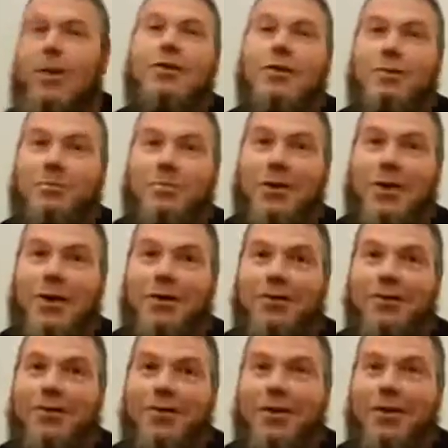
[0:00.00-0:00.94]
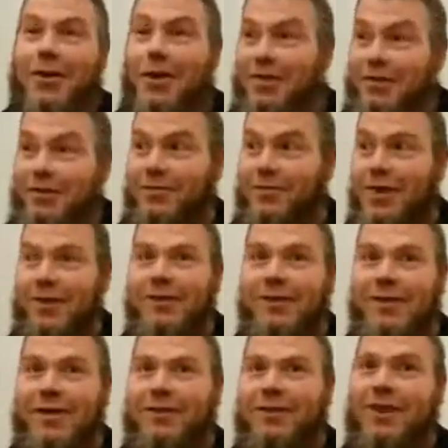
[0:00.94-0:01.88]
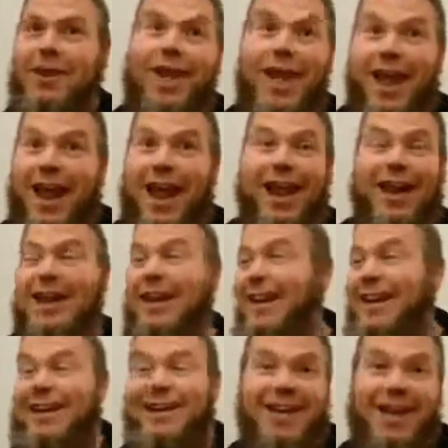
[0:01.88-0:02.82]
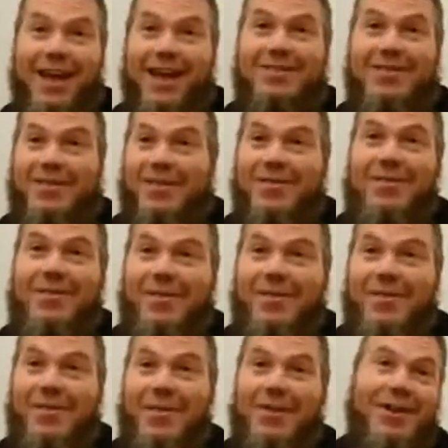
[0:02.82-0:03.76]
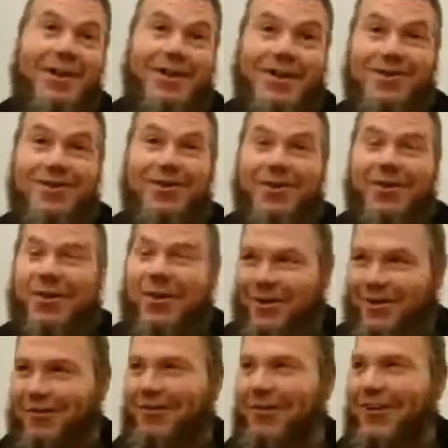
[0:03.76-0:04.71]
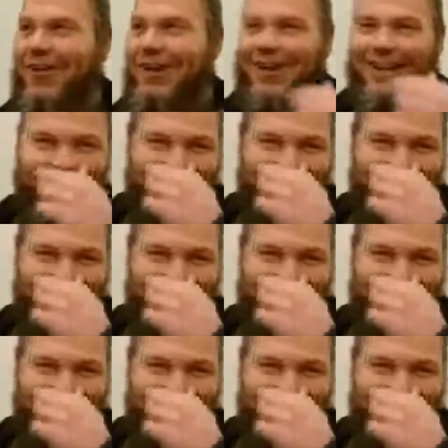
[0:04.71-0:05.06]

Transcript: Muslim doctor there, I just found out, and he didn't last there very long. He took off.